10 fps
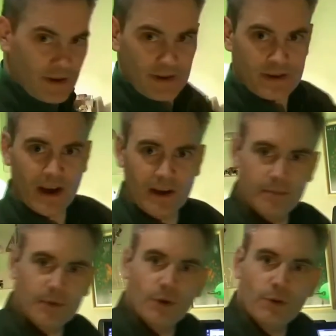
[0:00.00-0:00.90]
this
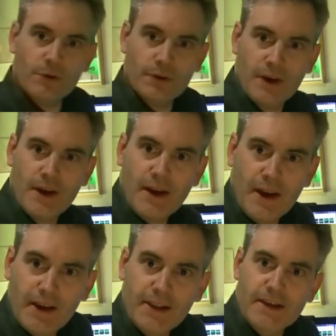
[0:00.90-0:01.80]
game called
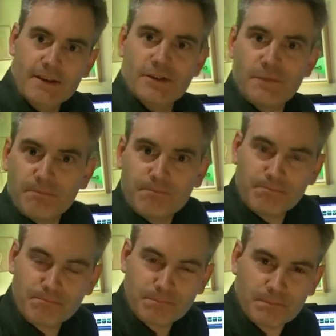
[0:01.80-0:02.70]
Elite,
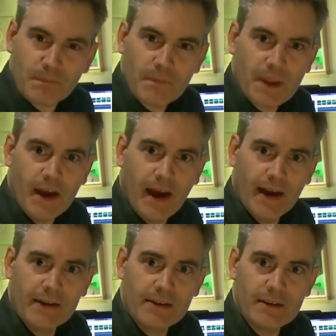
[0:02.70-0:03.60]

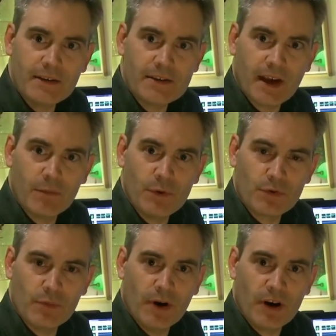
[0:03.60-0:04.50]
and this game was
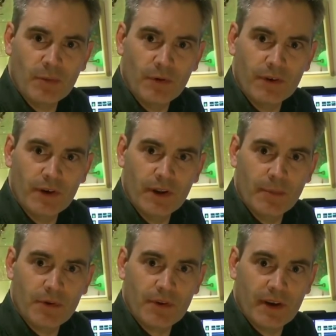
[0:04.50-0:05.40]
remarkable for a
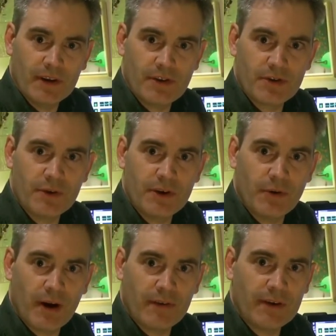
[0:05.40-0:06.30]
number of things. 3D
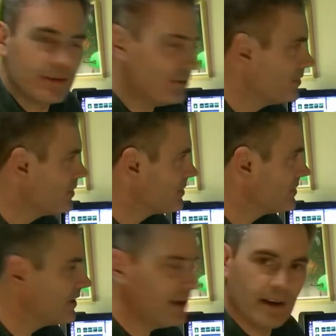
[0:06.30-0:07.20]
graphics, you can just
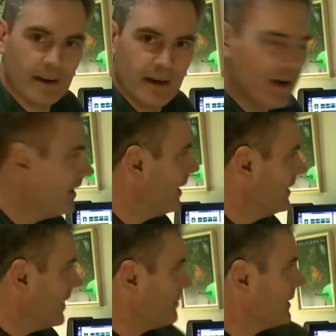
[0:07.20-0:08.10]
see an
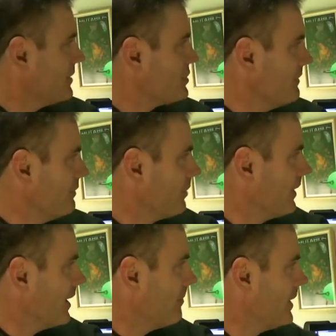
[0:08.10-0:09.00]
emulation of it
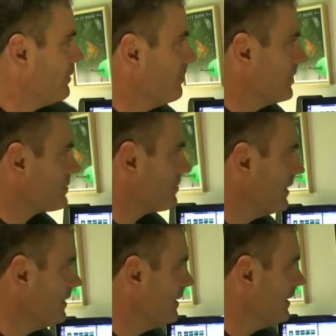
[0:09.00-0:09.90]
running up here on my screen.